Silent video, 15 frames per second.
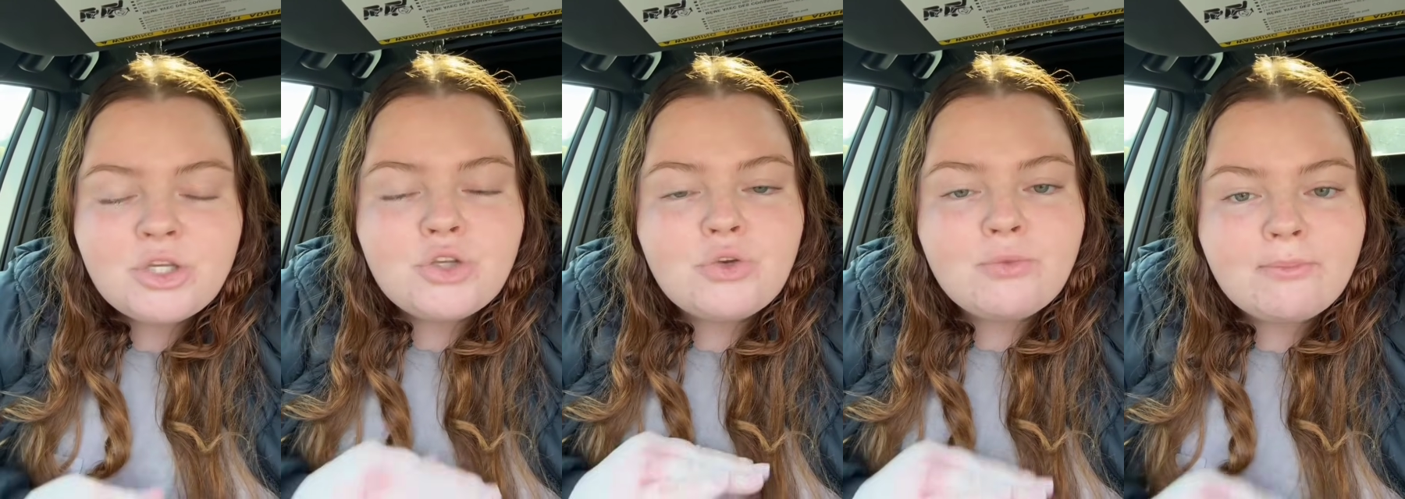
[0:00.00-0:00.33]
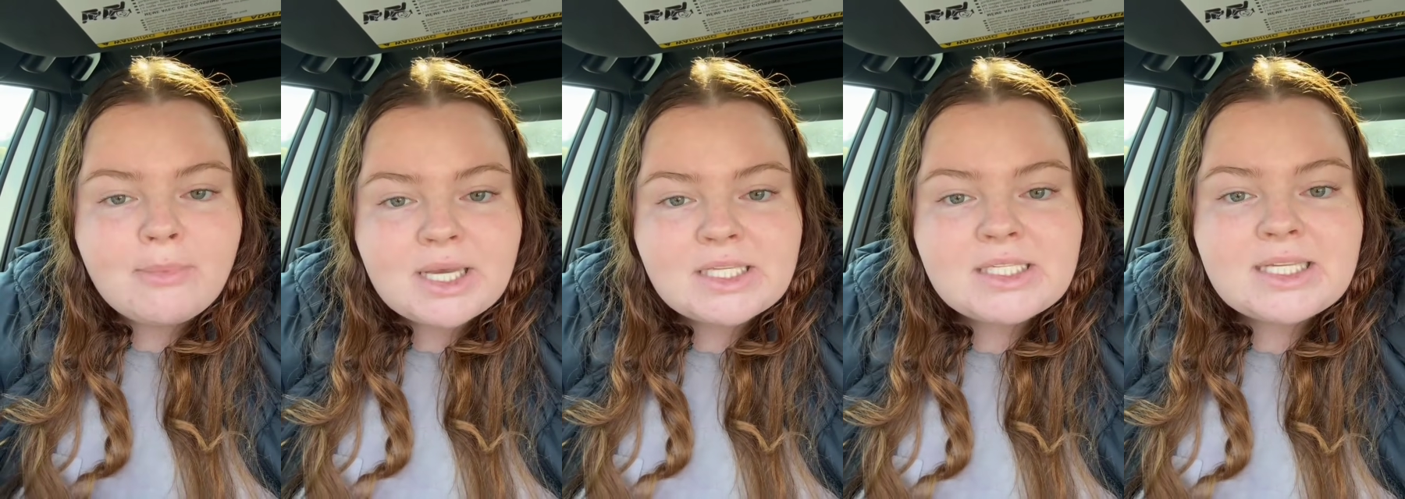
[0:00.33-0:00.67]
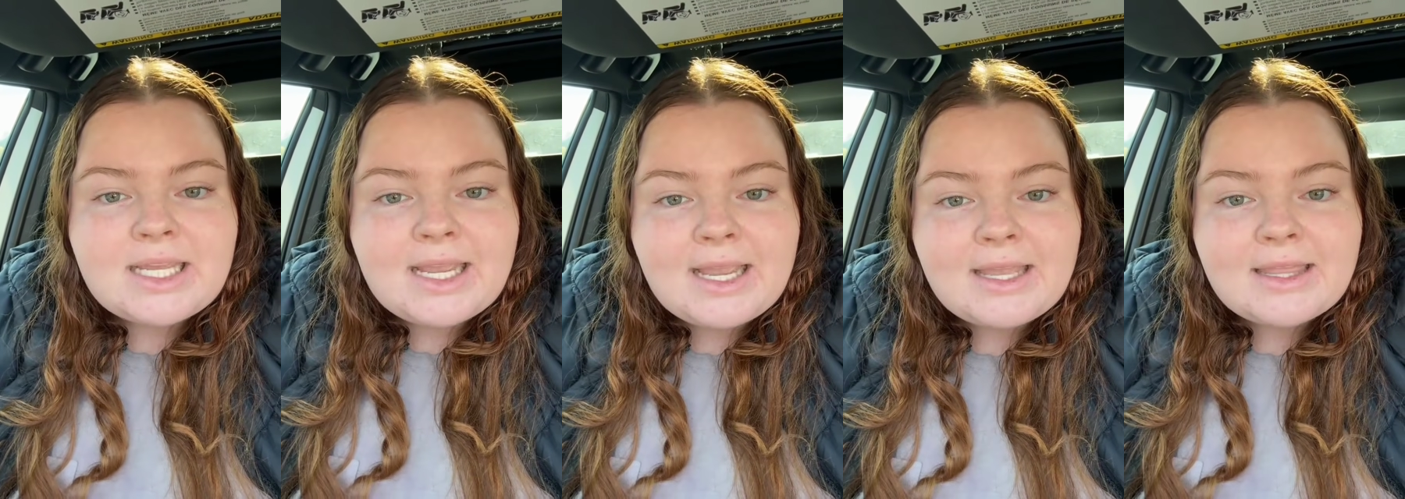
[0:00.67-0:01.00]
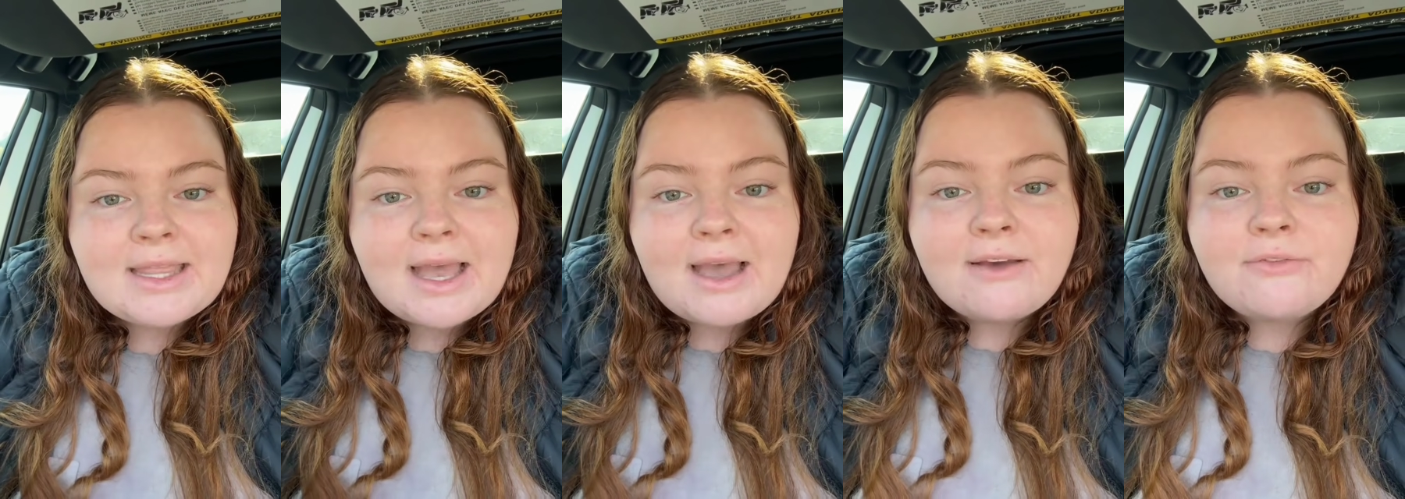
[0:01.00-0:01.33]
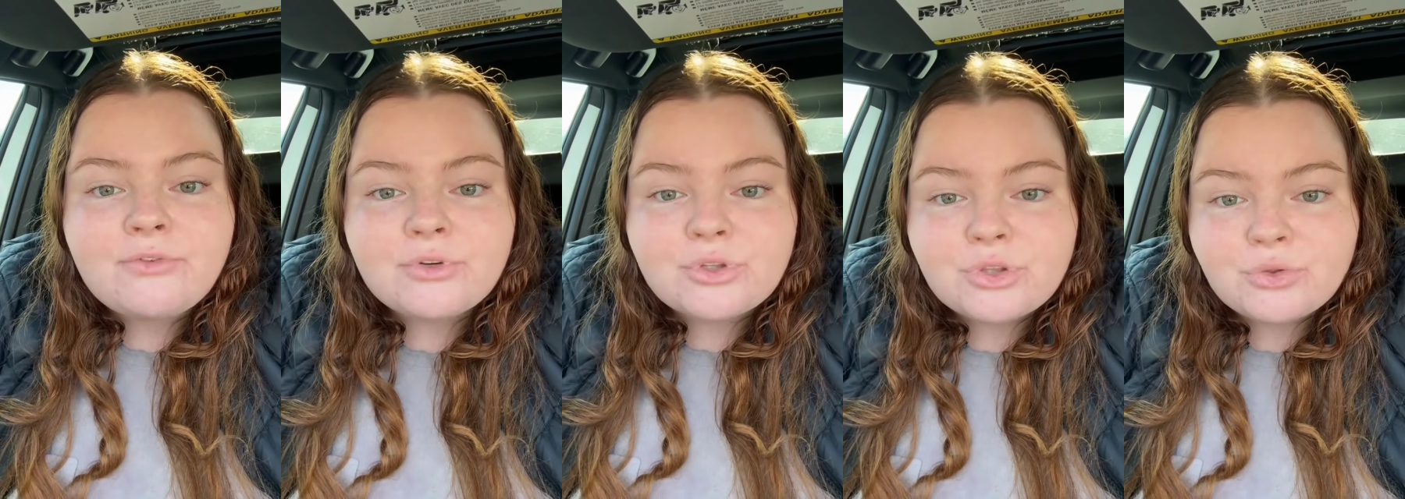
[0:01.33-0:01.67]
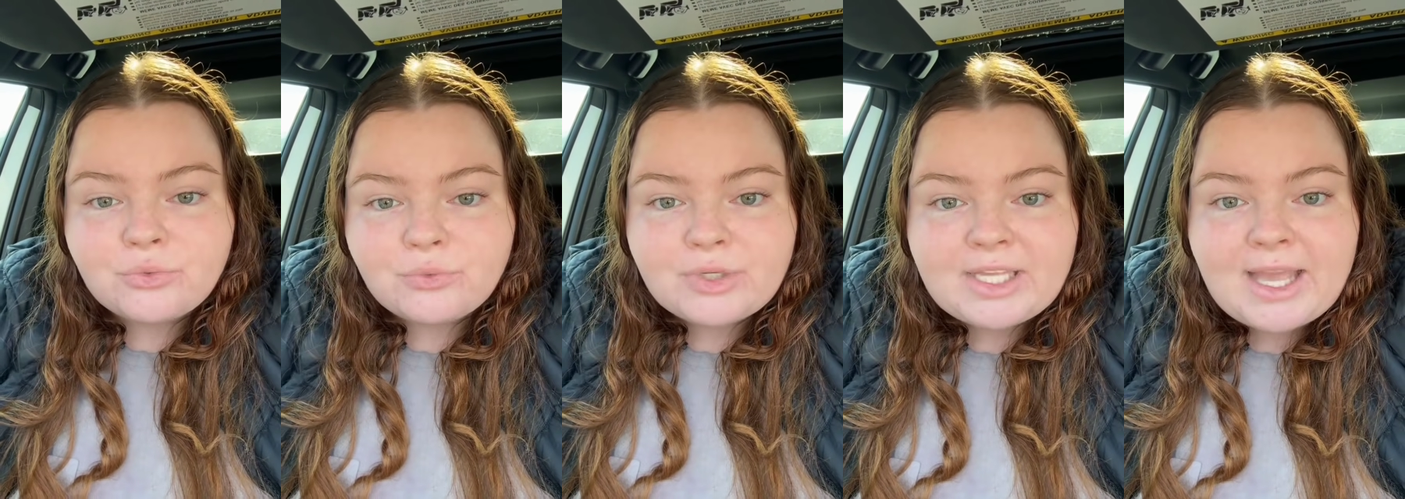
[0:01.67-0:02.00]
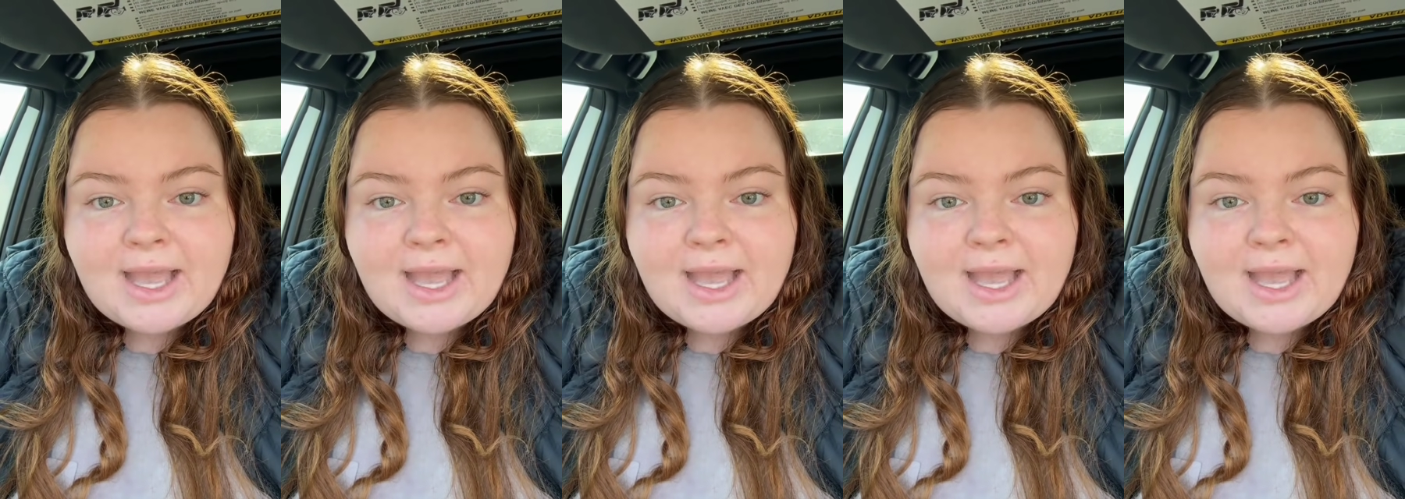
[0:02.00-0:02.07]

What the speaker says: you must can that for 3